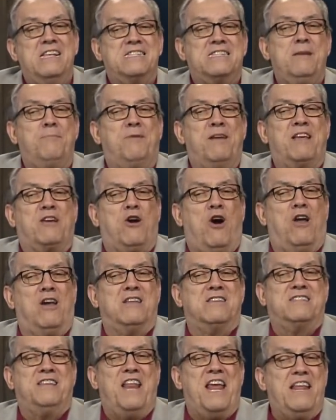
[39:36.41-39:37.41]
Simply
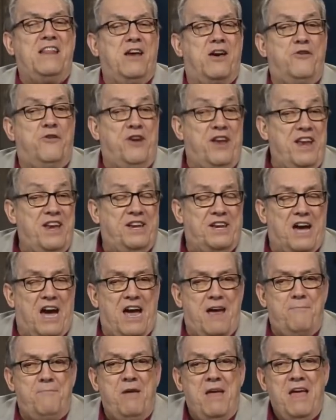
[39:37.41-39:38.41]
call us at
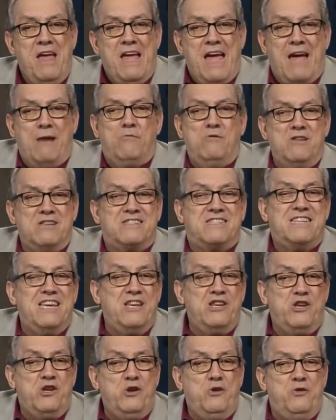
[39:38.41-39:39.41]
800-END-TIME and we'll
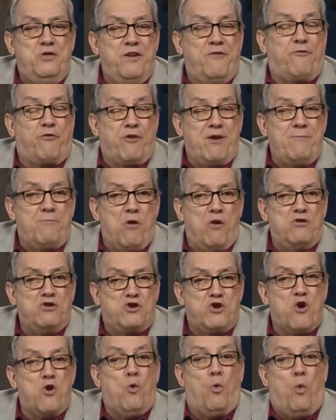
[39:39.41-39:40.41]
send you the free
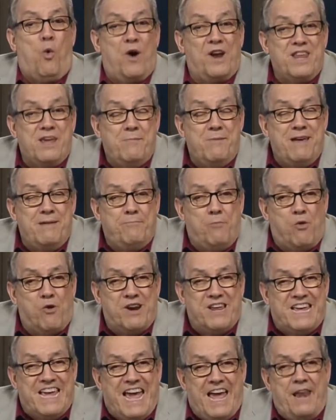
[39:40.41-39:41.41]
brochure. What Do You Mean
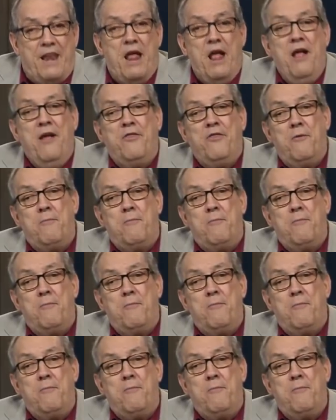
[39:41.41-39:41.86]
Born Again?